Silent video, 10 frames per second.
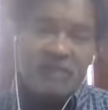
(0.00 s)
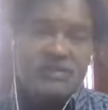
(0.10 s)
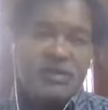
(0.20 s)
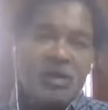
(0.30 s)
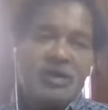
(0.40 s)

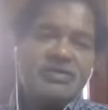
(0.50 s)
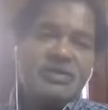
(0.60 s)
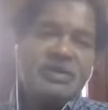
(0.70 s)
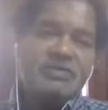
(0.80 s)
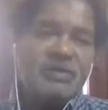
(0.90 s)
But the
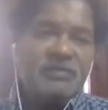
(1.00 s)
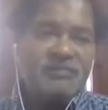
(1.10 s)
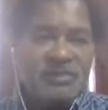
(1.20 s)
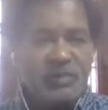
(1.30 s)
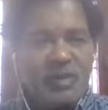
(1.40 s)
origin, it
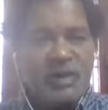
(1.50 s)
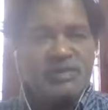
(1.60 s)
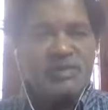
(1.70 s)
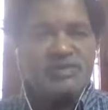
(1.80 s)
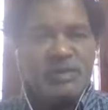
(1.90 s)
will be one
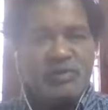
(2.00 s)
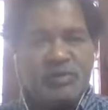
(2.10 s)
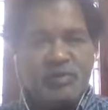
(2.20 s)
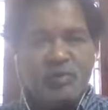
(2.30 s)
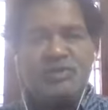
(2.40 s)
and the
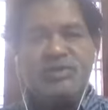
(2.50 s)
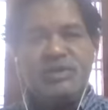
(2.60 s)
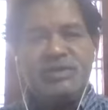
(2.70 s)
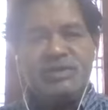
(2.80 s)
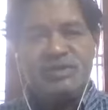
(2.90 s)
same. It won't
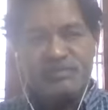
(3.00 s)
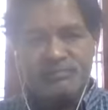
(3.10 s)
change.